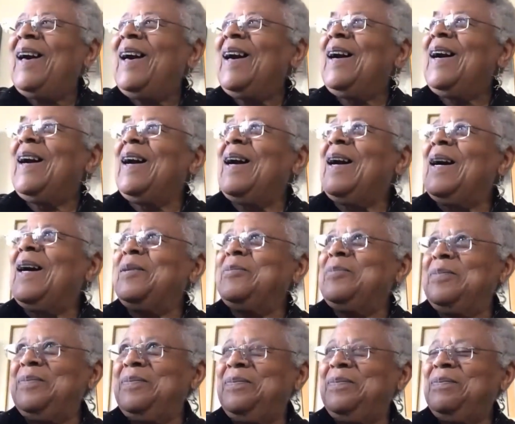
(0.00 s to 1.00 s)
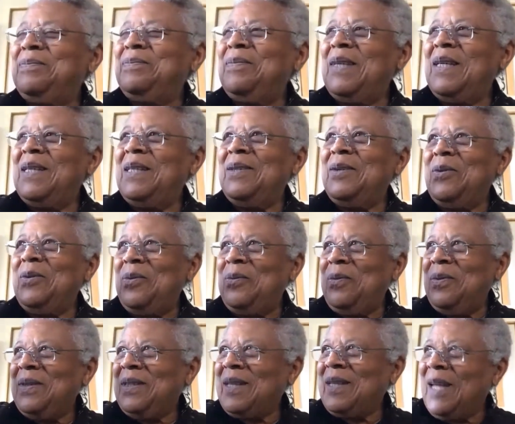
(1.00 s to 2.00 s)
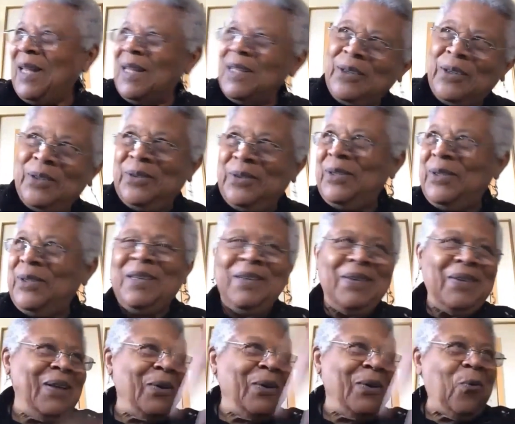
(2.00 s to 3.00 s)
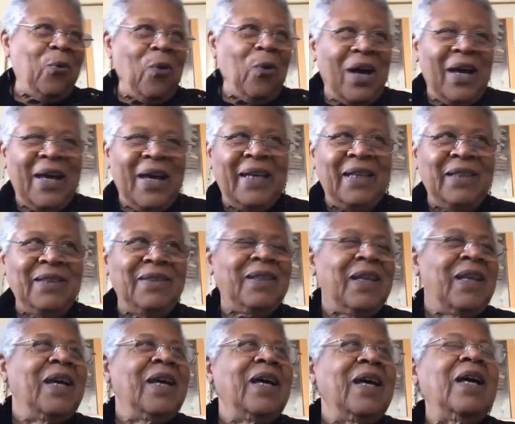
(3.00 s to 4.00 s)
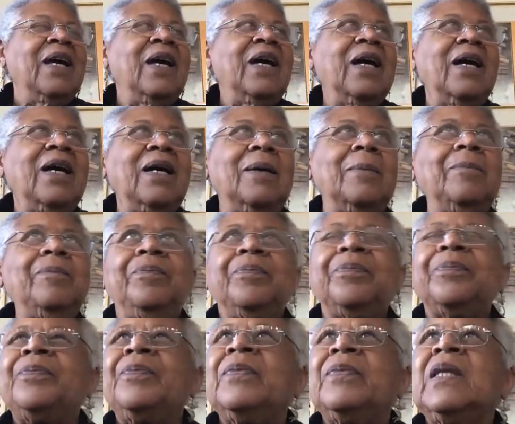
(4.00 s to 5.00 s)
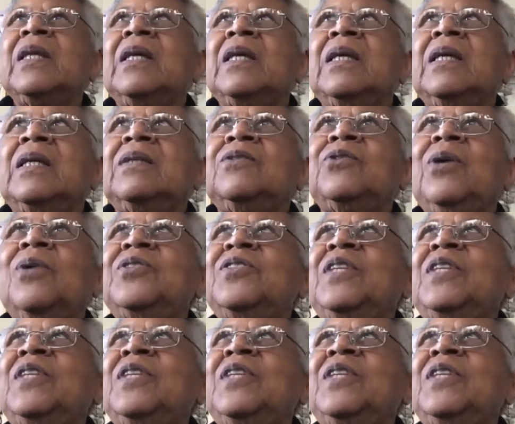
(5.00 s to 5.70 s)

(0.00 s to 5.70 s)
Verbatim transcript: uh, colored, white. Um, so I was